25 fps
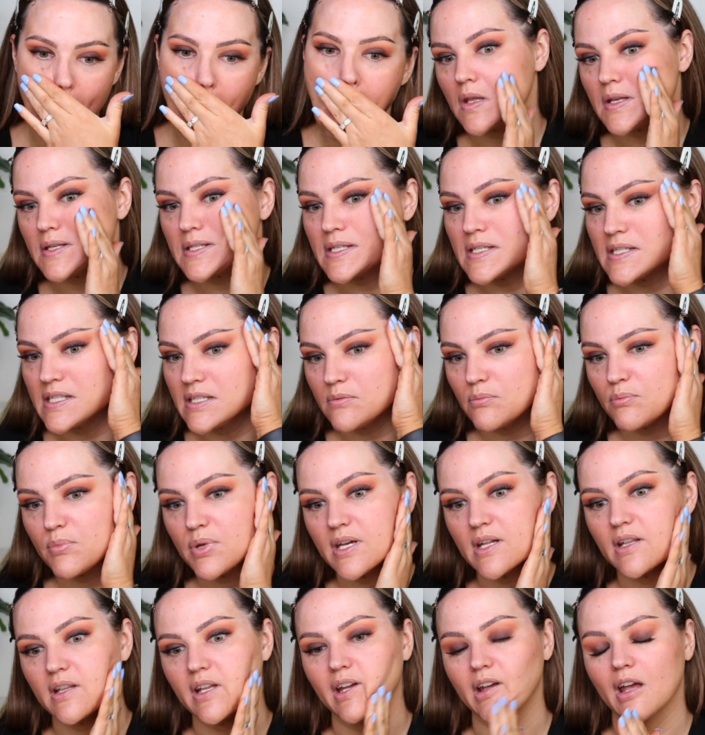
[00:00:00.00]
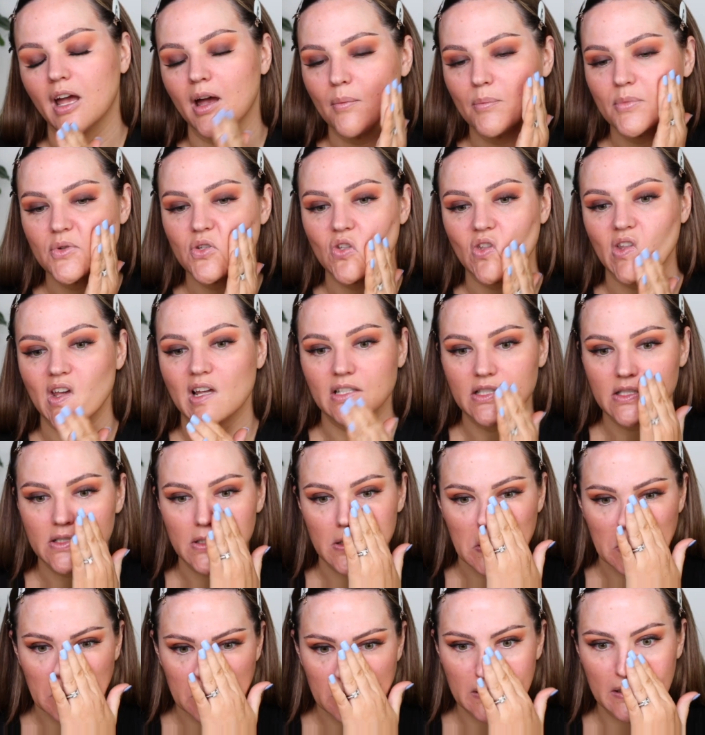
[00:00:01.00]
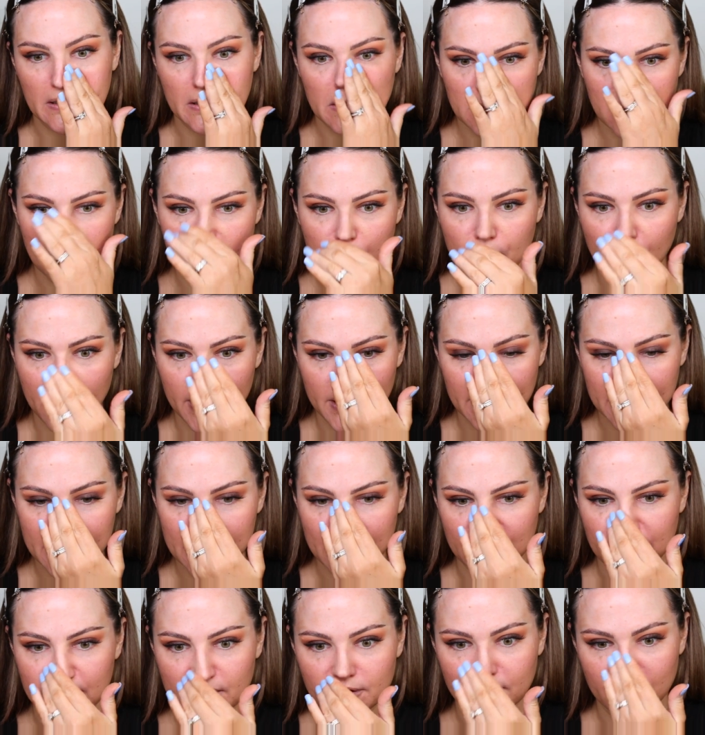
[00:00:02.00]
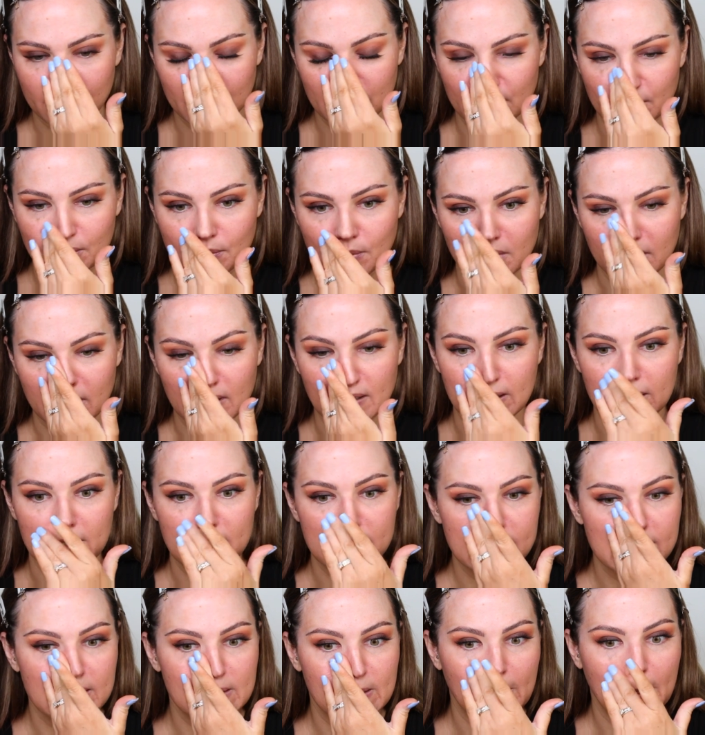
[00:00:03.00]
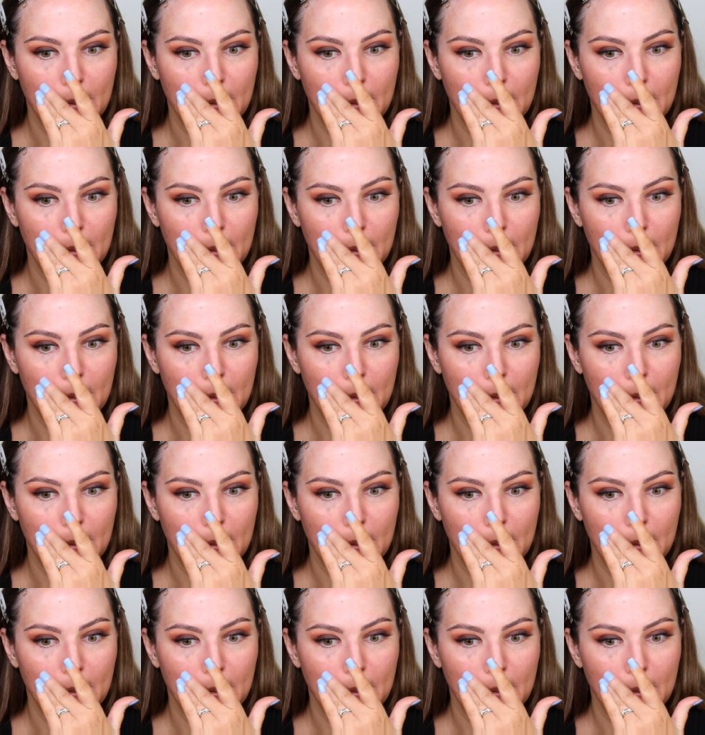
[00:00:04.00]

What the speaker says: This isn't pilling up, so that's good. None of the products are interfering with this.